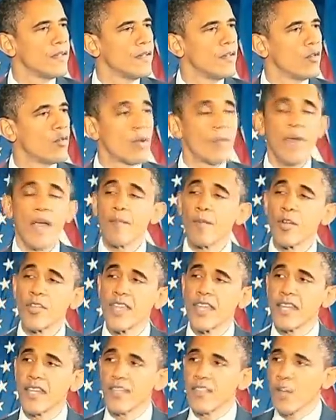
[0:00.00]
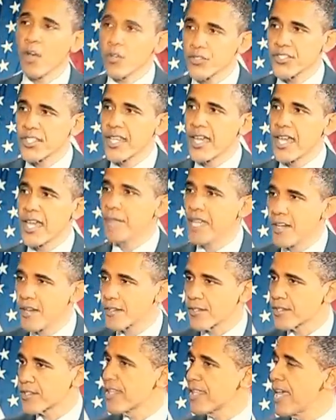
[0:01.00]
Remember that in those same
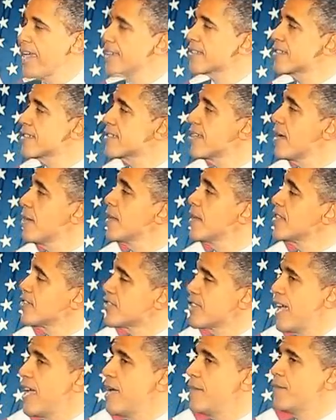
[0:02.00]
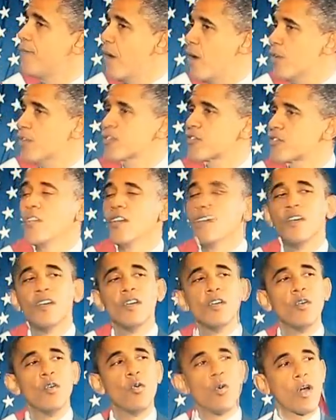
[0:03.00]
years, thanks to some of the same folks
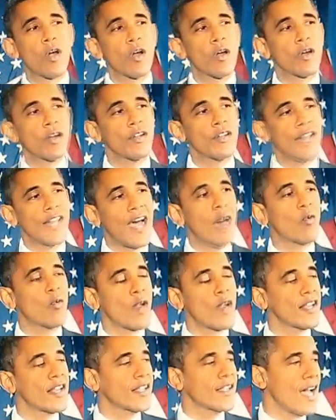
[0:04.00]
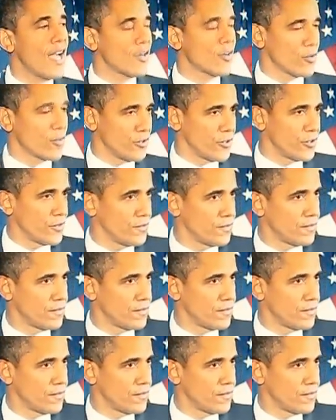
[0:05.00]
who are now running Congress,